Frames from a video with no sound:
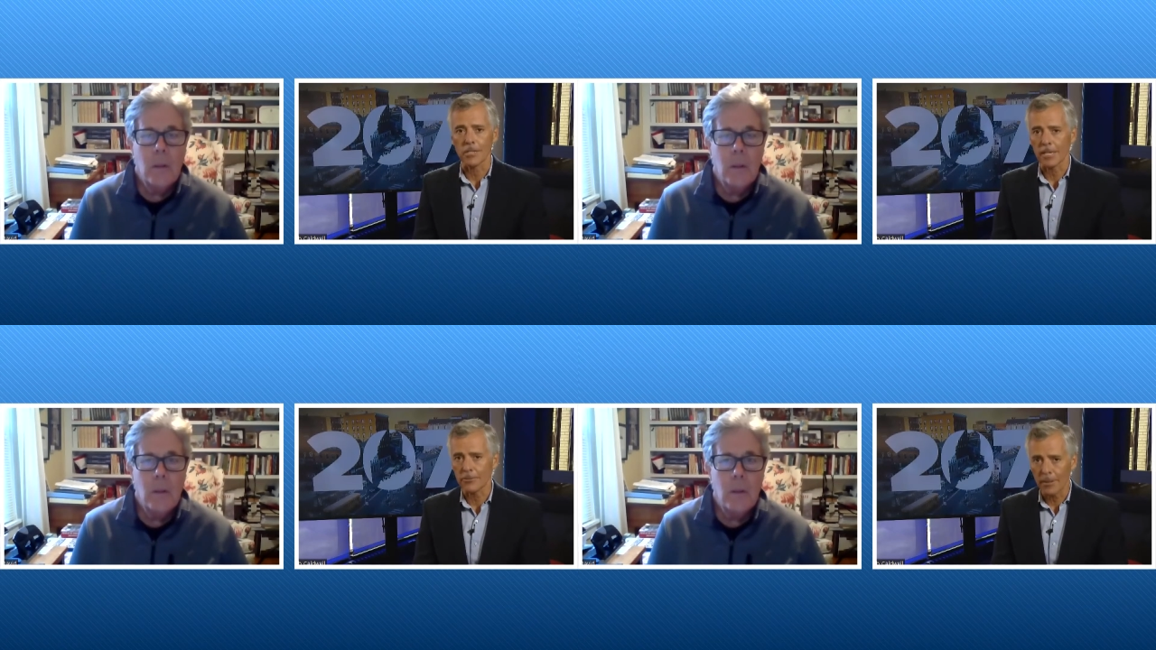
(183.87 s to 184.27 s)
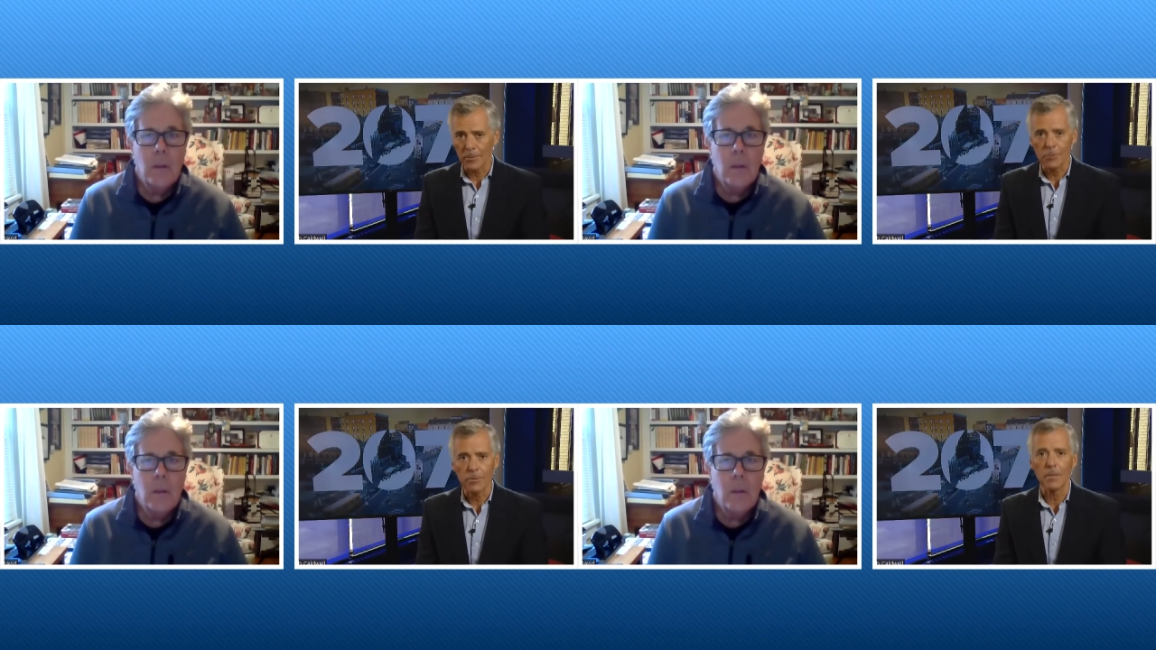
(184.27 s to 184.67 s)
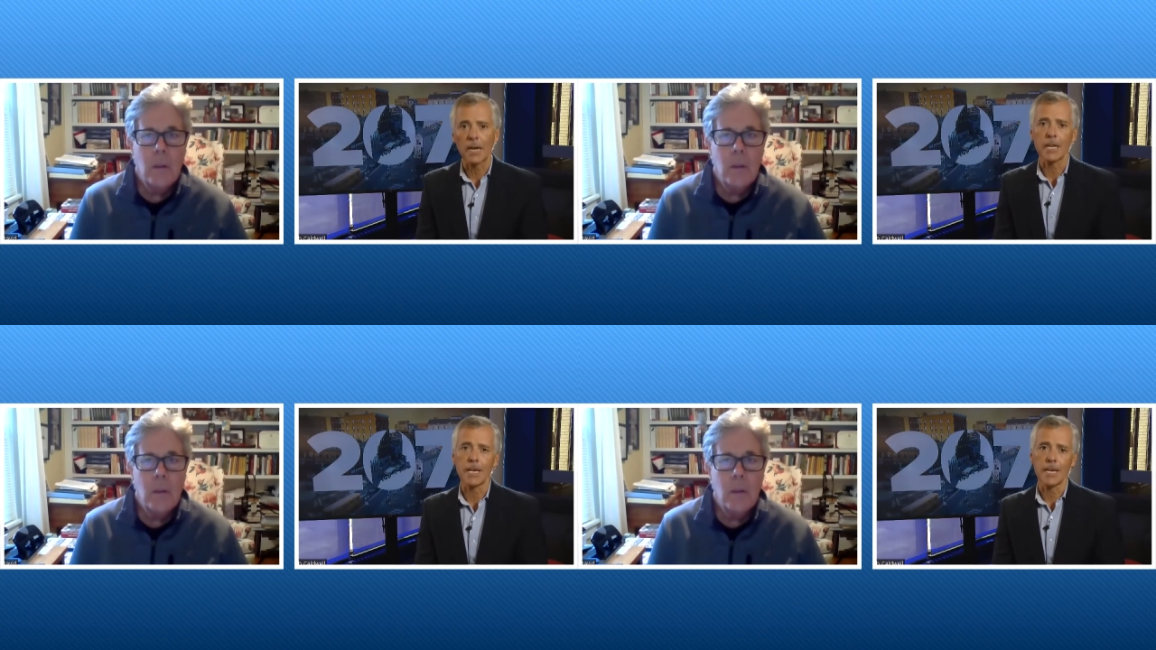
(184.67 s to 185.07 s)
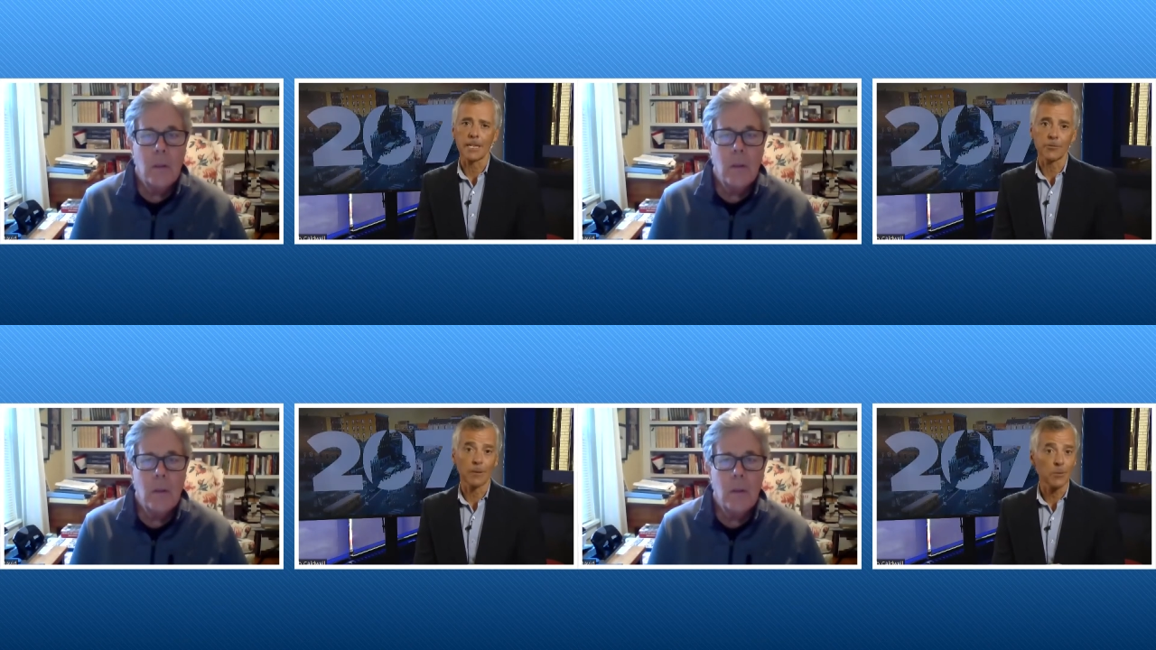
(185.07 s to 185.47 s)
Speaker 1: He had troubles with money, he
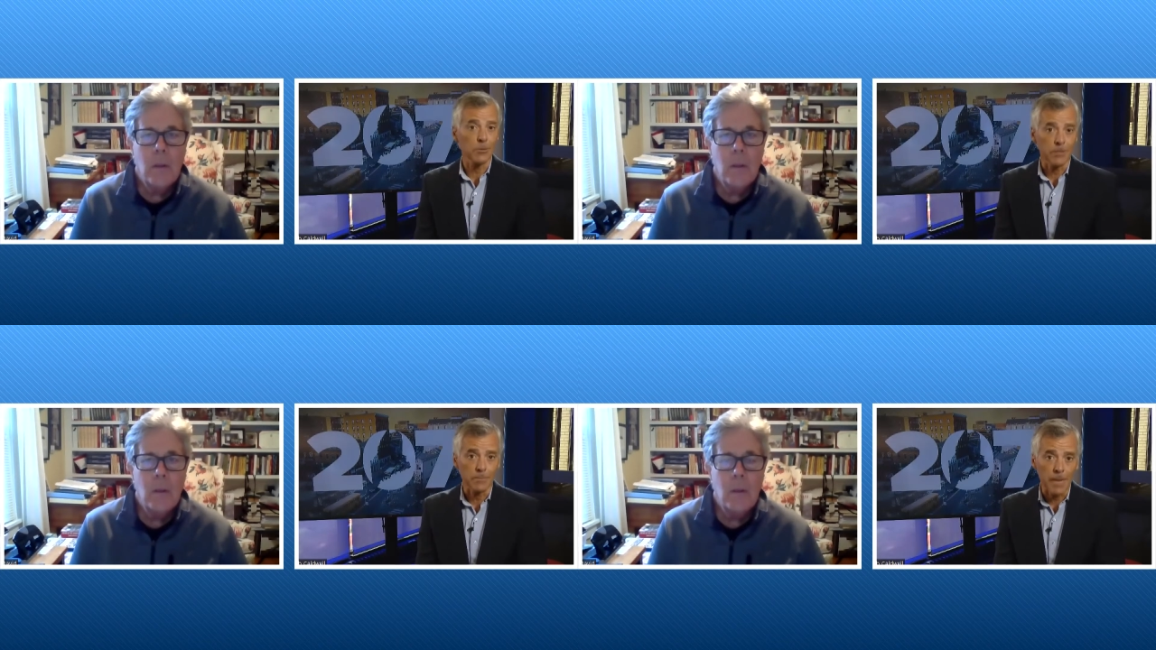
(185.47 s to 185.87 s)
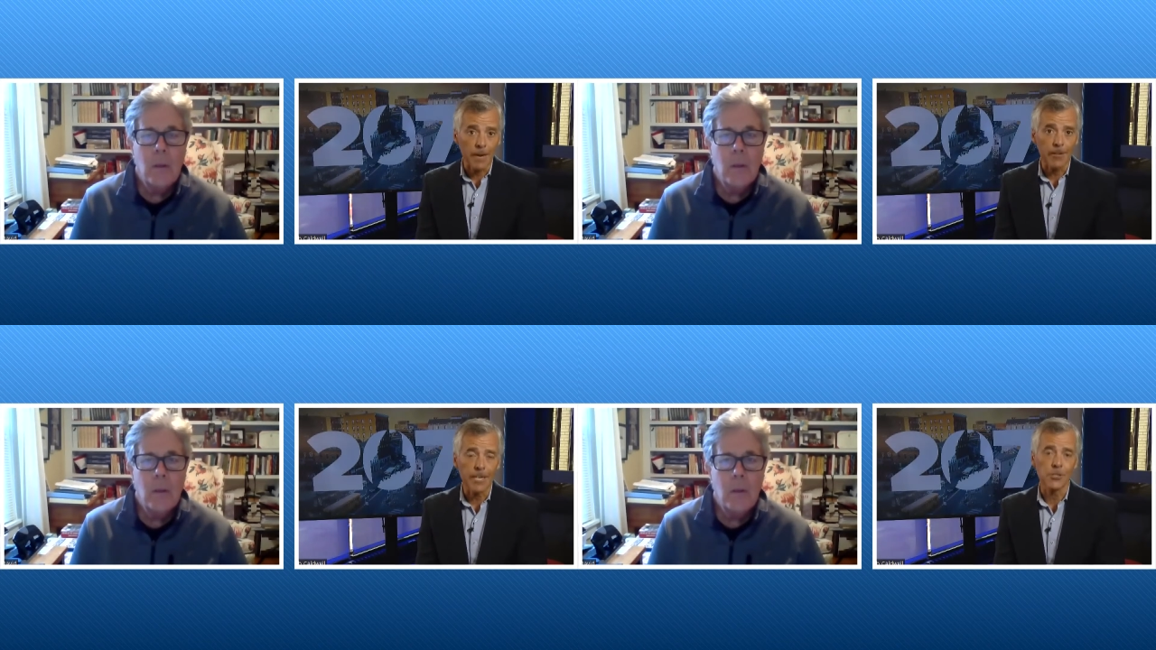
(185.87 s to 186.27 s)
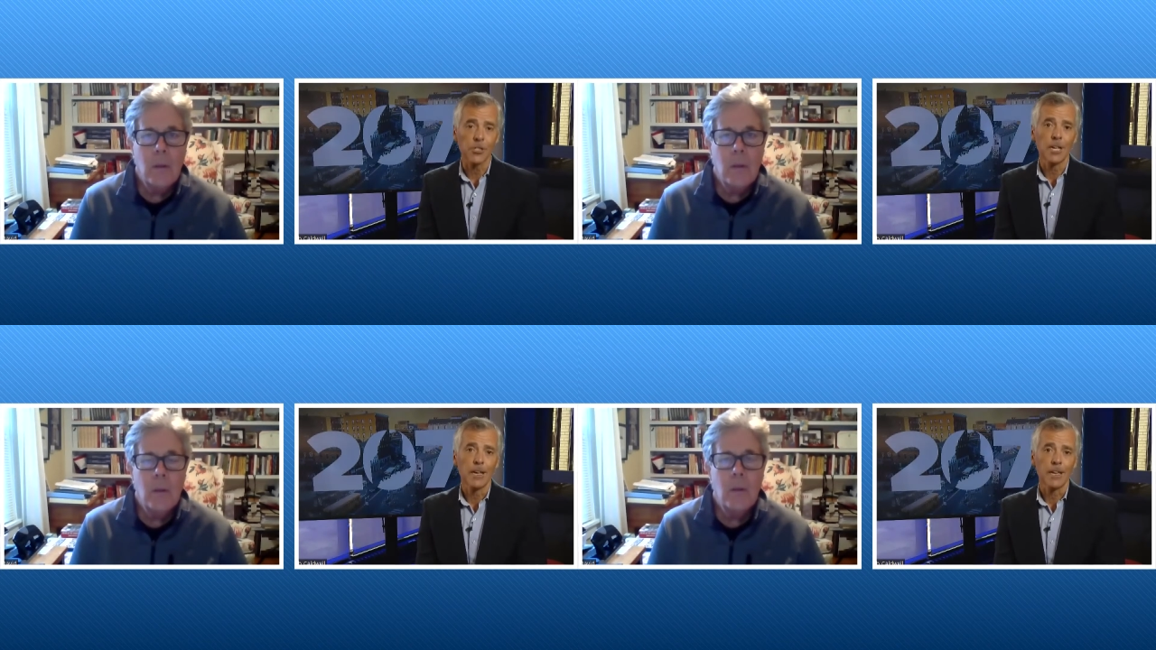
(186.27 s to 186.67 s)
had troubles with marriage,